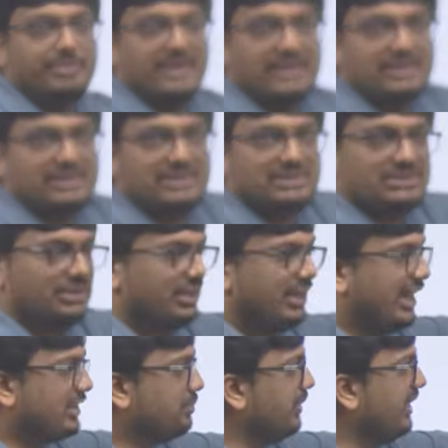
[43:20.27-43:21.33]
behind this.
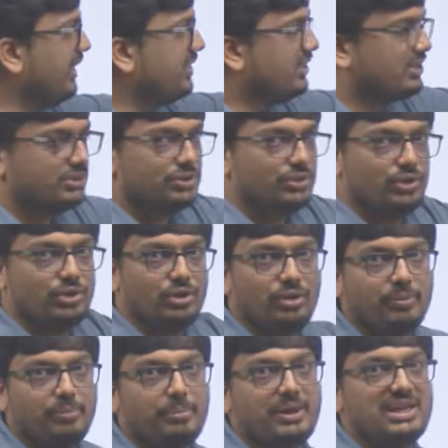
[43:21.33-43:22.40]
Expenditure is equal
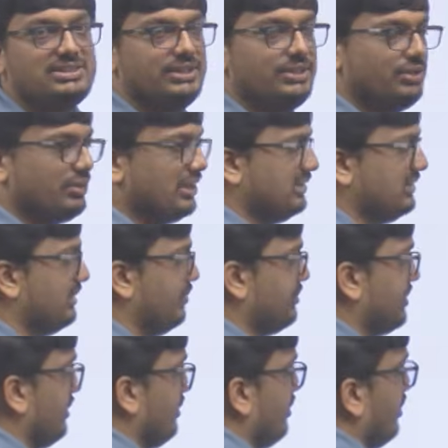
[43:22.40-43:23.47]
to price into
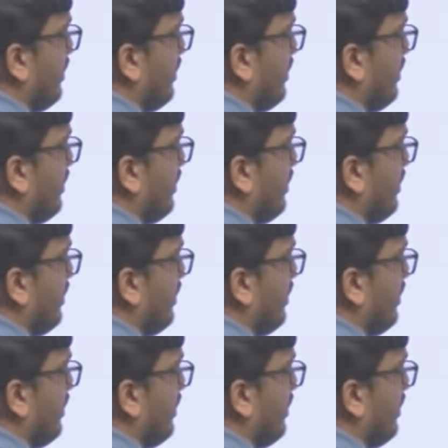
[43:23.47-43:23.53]
consumption.